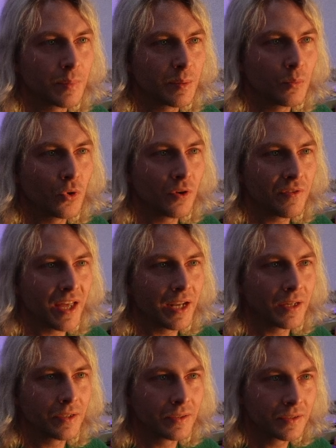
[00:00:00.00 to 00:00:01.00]
a bit more of
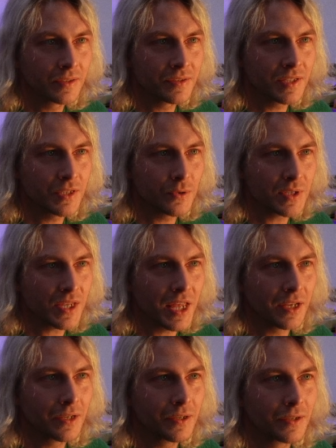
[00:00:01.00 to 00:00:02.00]
that continuous thing.